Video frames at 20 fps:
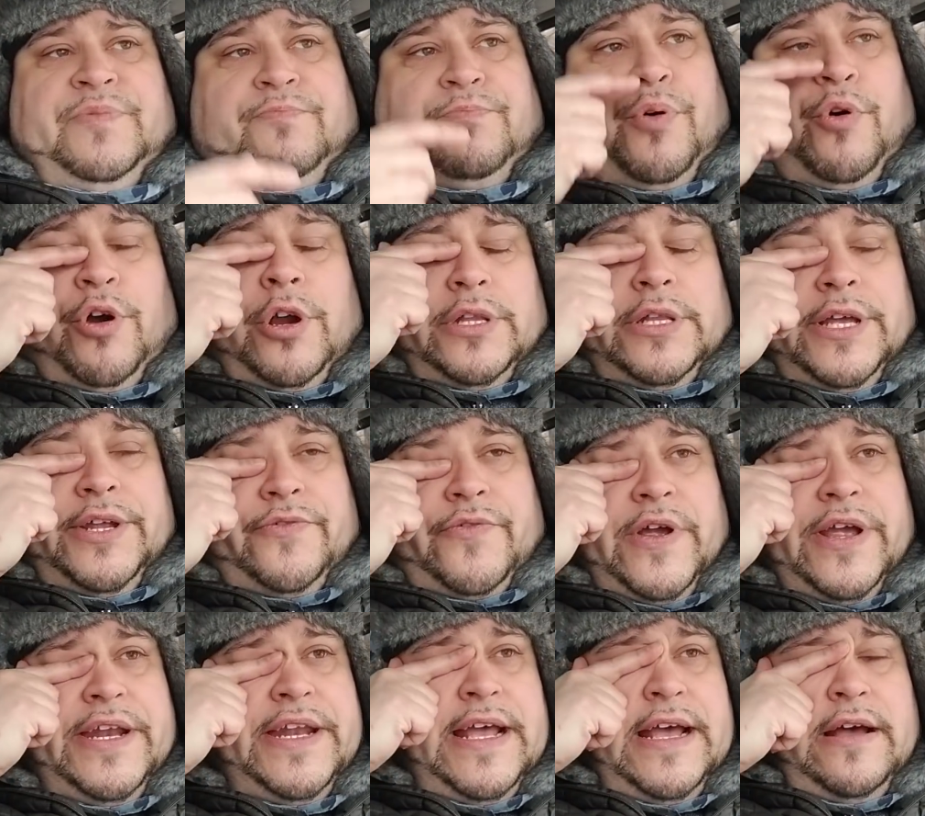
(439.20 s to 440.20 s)
Portland
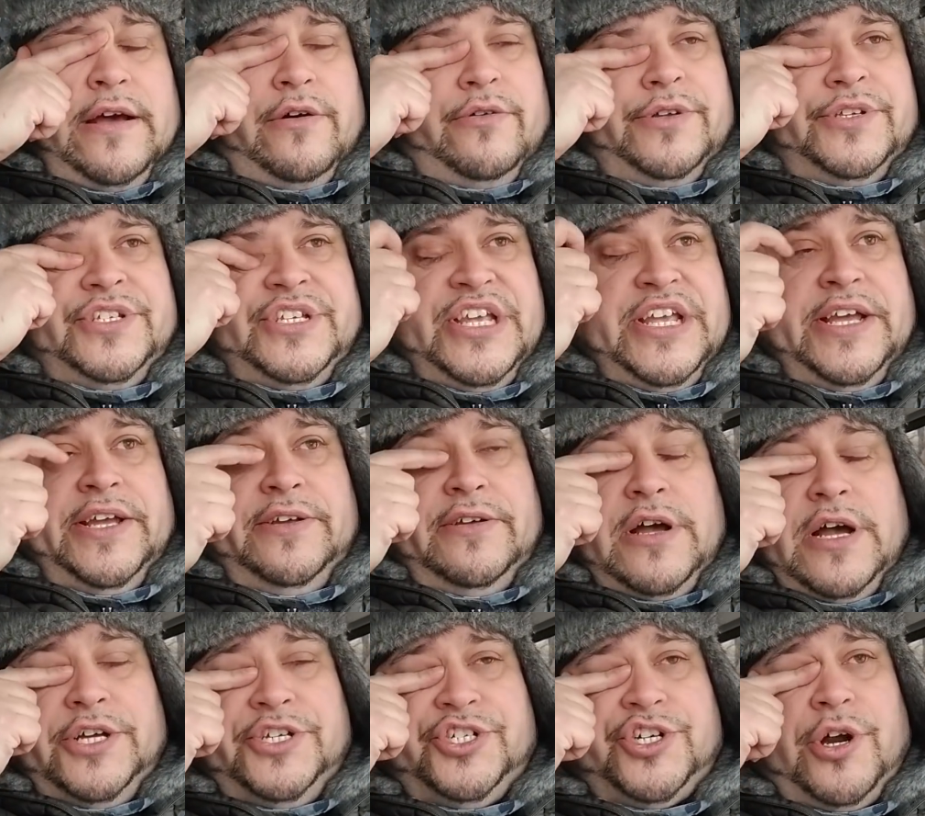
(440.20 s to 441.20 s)
right now seeing
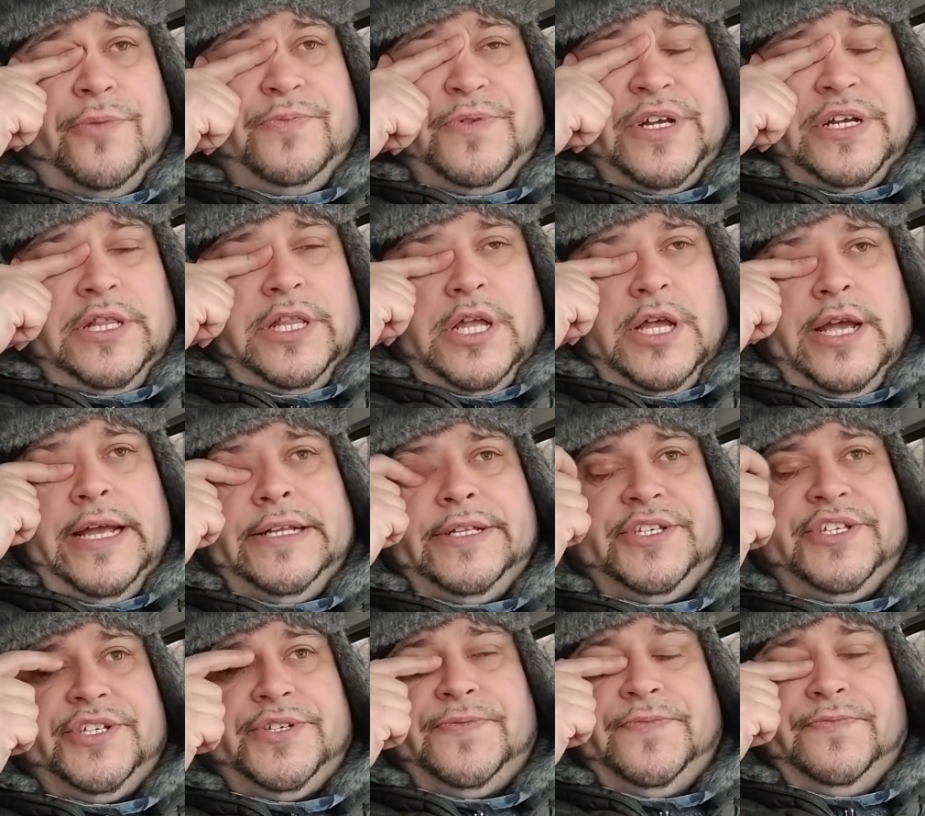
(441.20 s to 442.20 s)
sharp
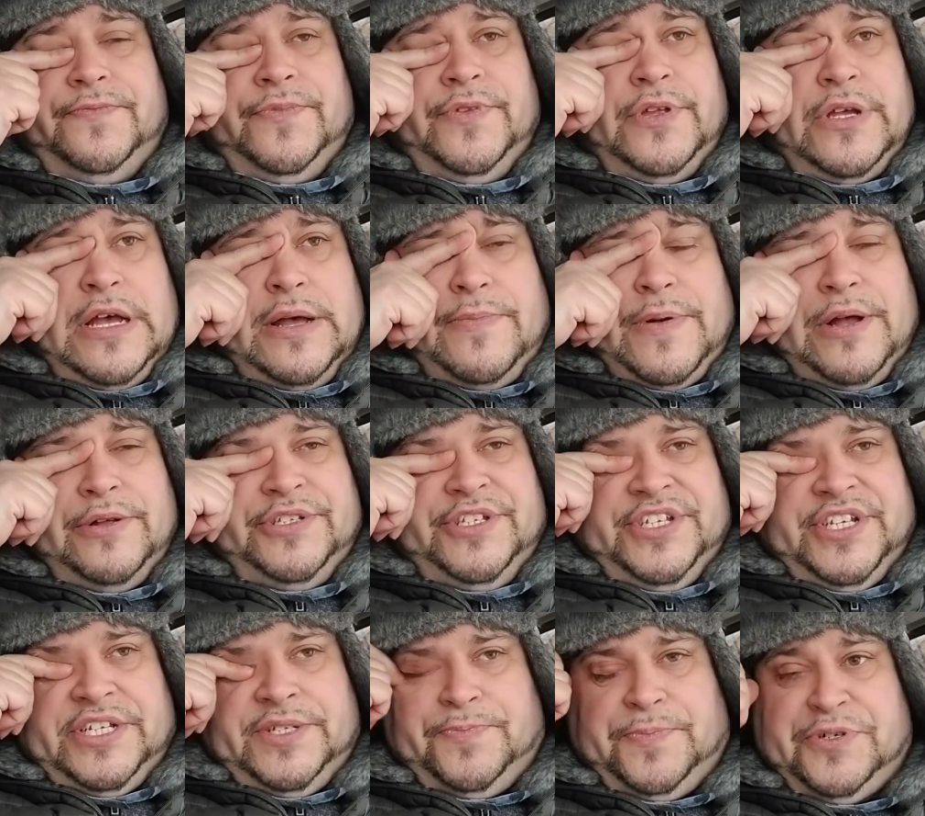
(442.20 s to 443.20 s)
declines, about
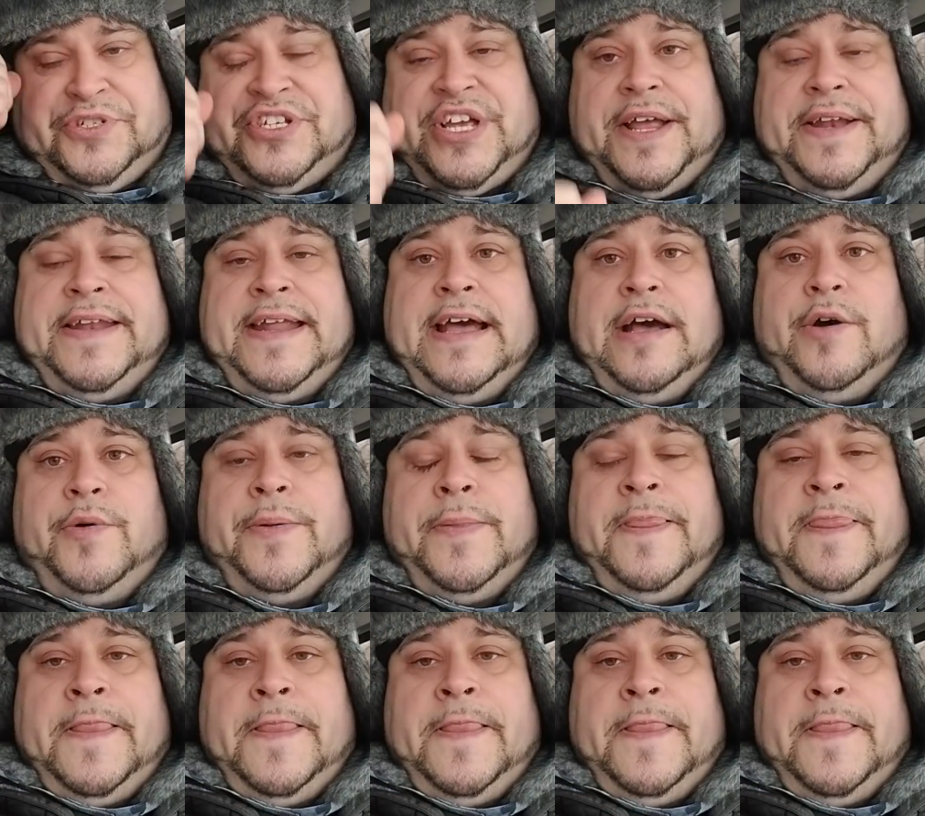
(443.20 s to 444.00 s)
6% now.